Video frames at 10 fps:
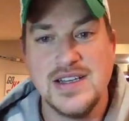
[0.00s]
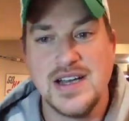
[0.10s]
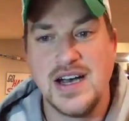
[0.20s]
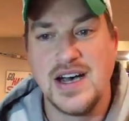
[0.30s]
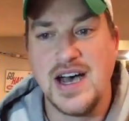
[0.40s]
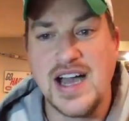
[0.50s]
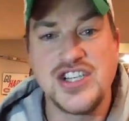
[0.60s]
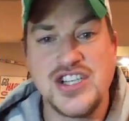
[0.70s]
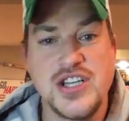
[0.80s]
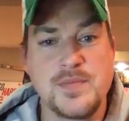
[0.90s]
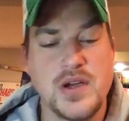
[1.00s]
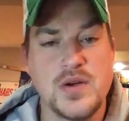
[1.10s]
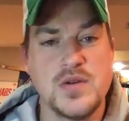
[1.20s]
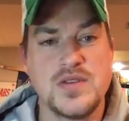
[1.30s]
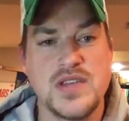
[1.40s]
Uh, I ship
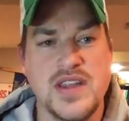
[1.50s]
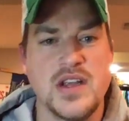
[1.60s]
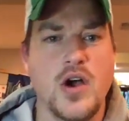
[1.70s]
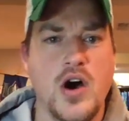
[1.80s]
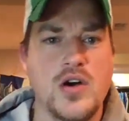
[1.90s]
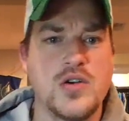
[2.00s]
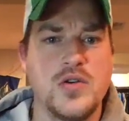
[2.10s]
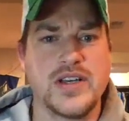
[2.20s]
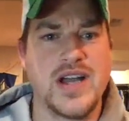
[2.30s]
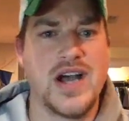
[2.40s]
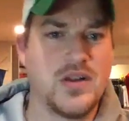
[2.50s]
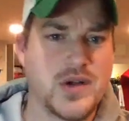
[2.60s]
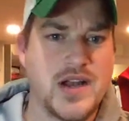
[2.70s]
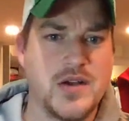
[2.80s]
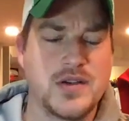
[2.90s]
those, and they're all going to Colorado